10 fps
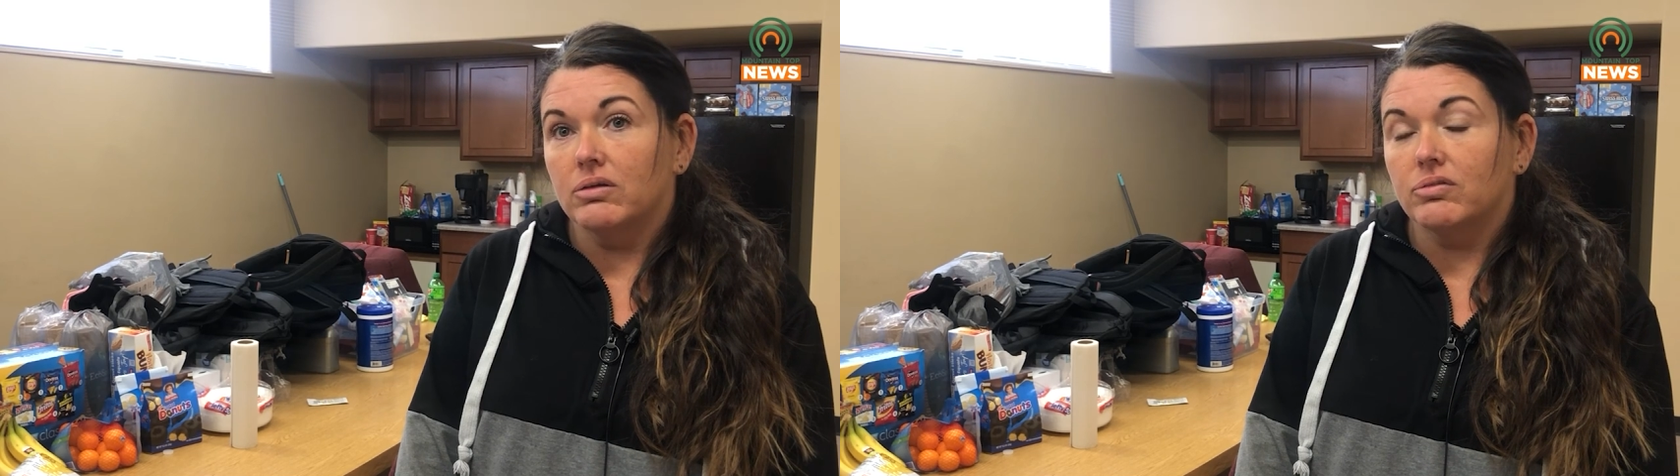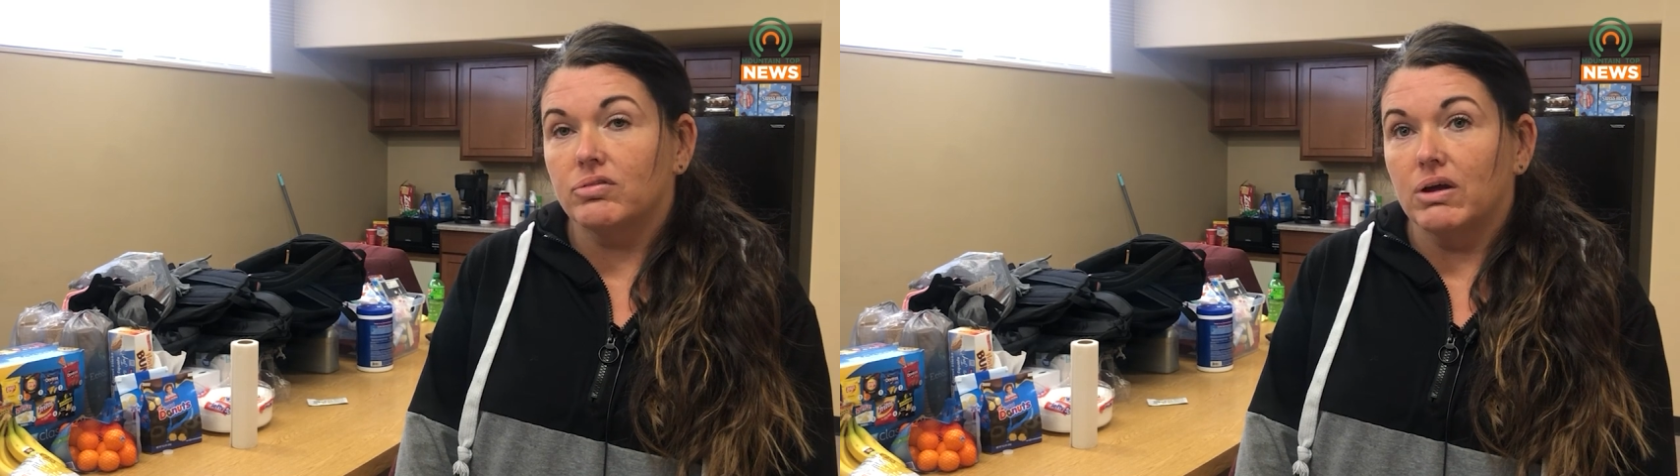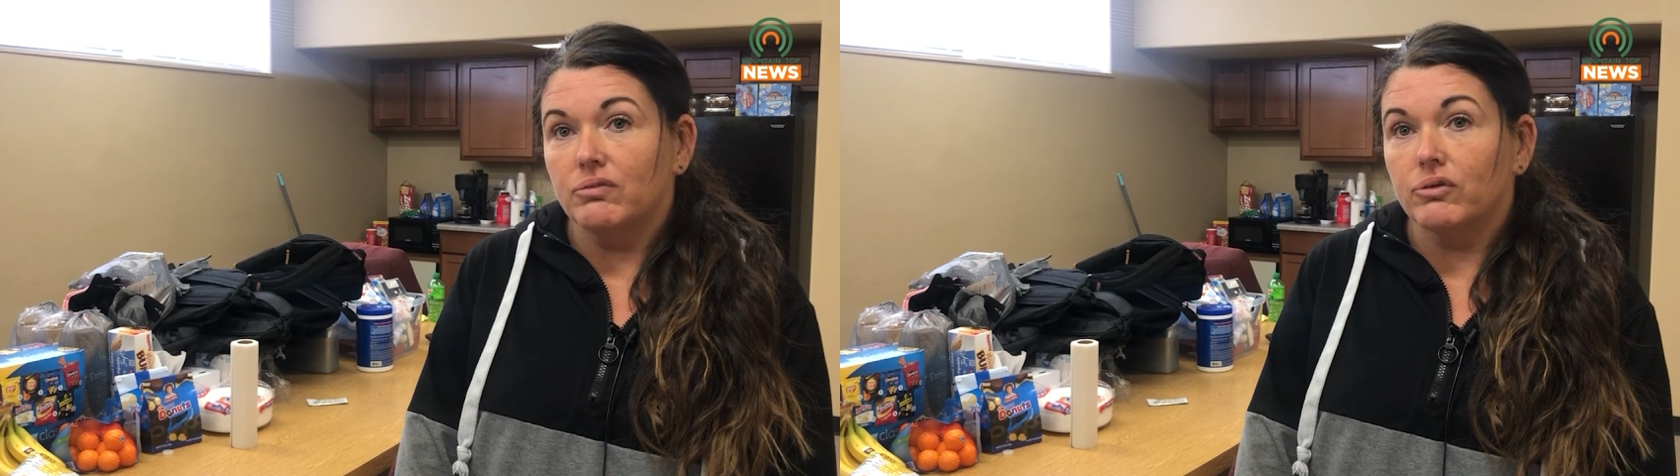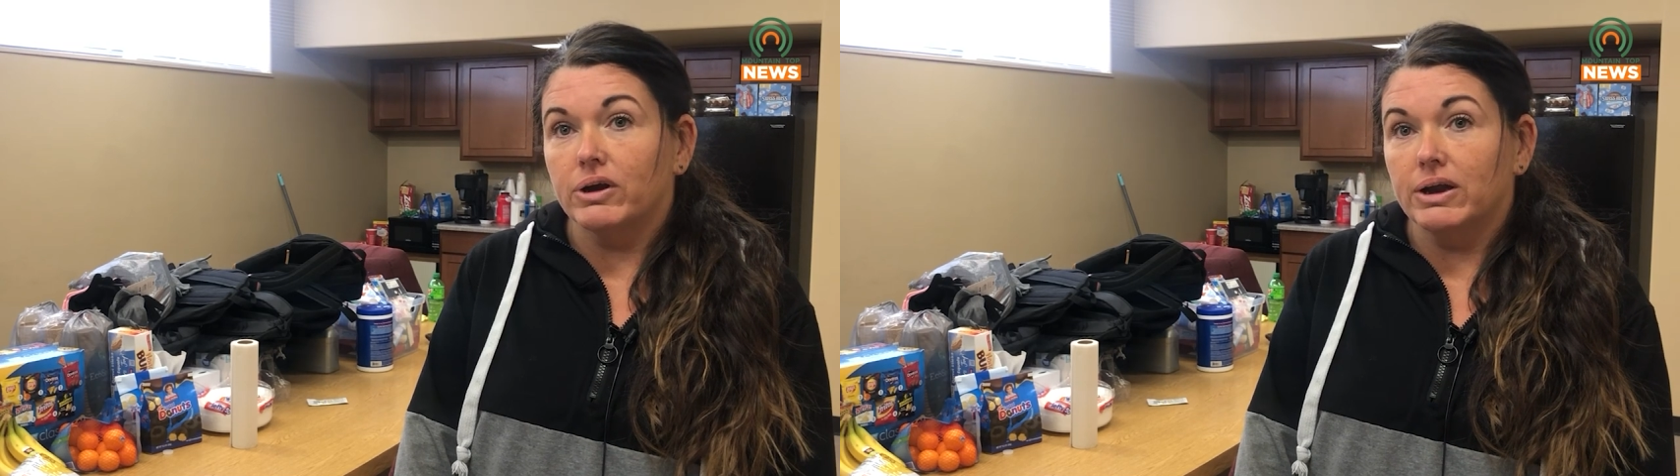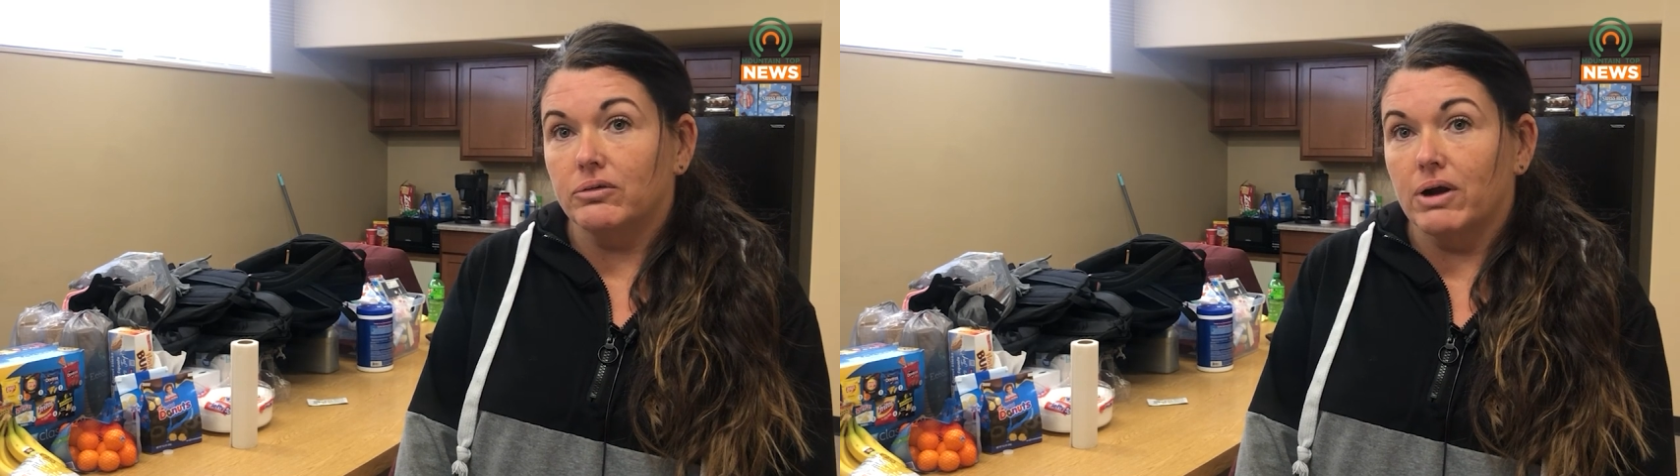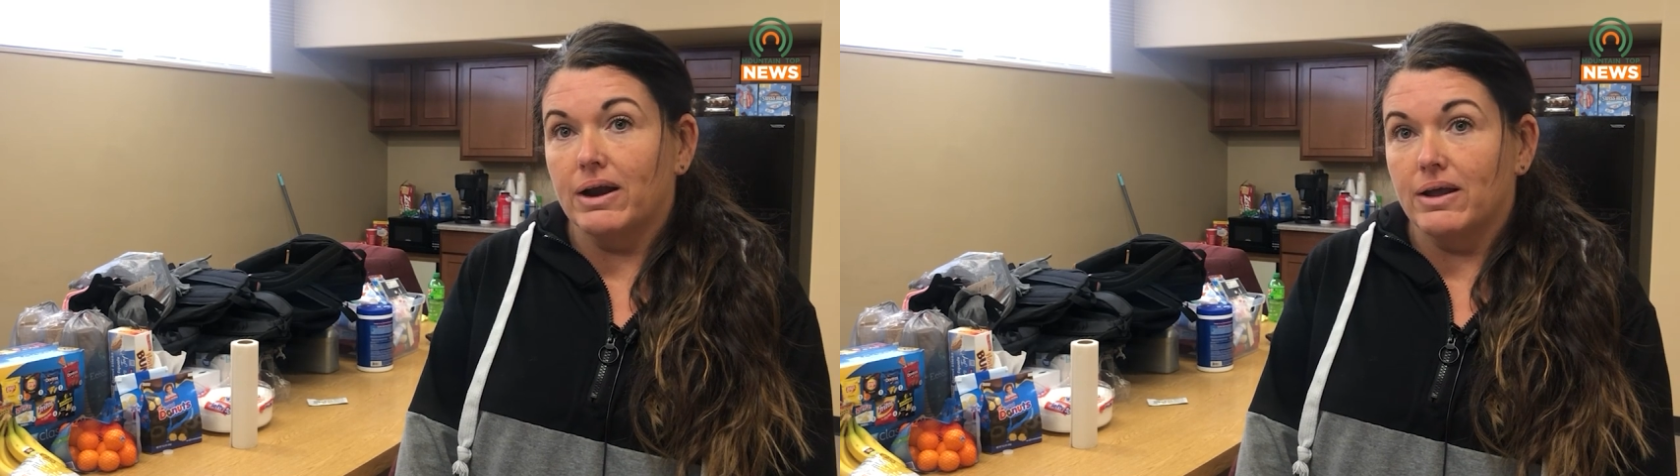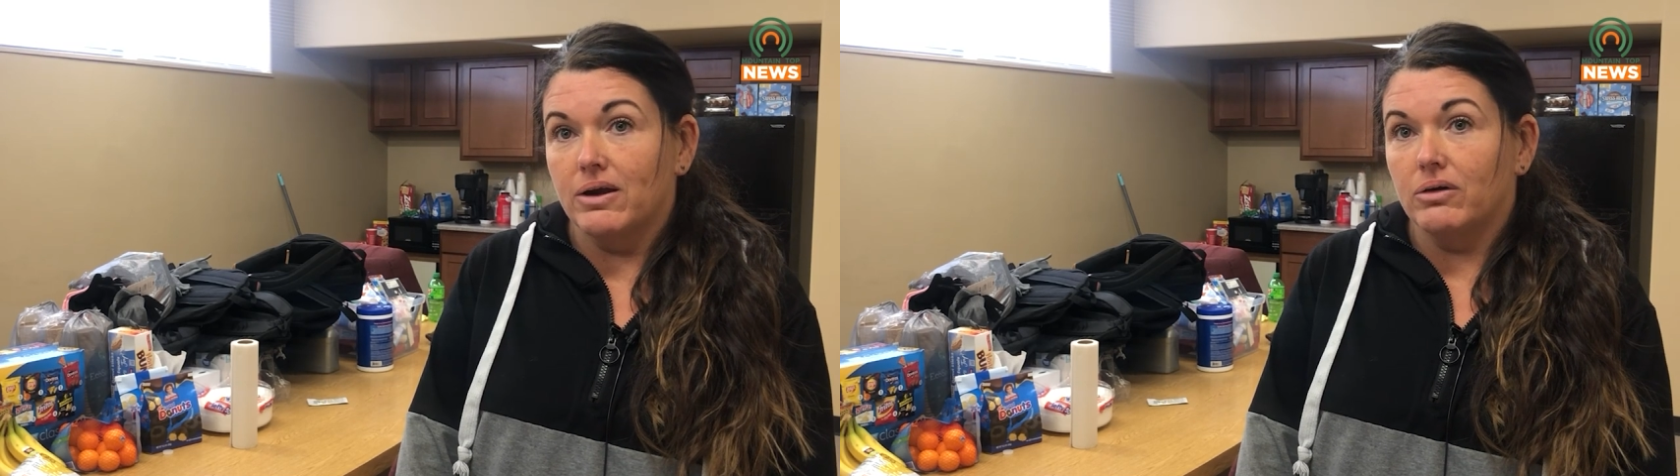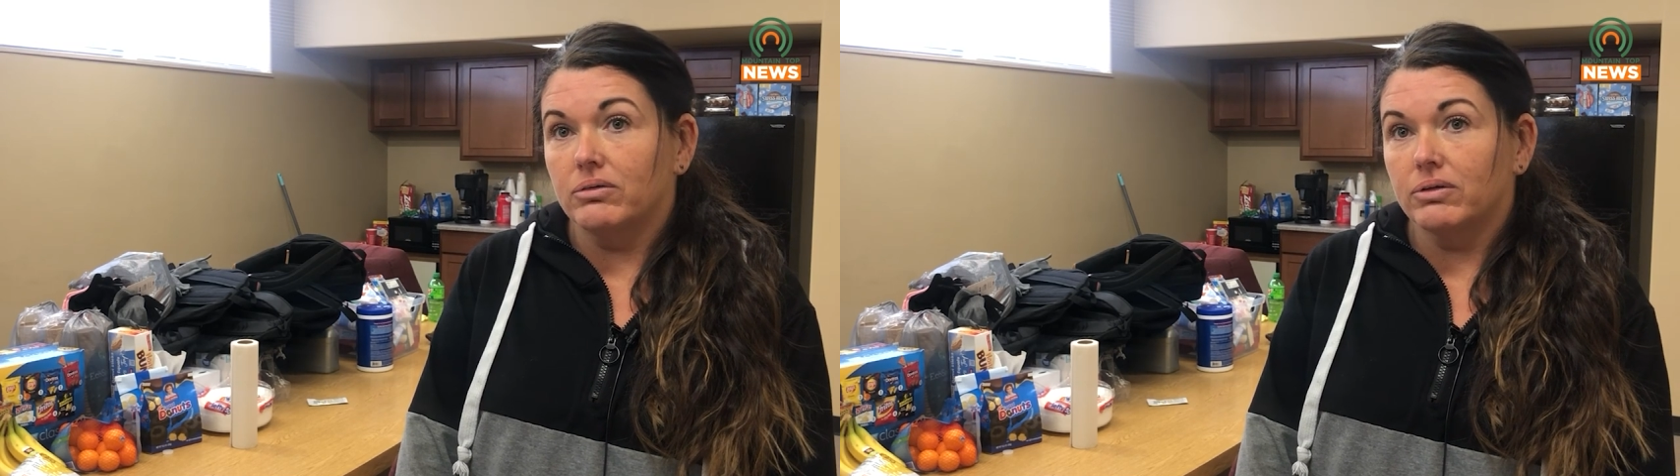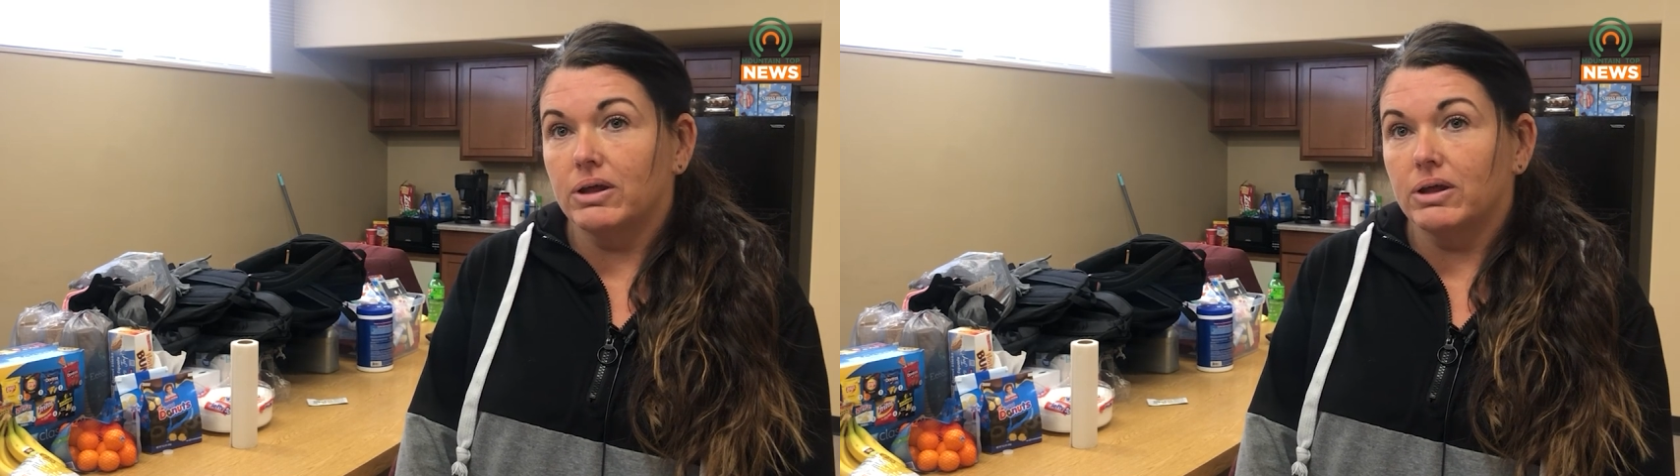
suffering right now,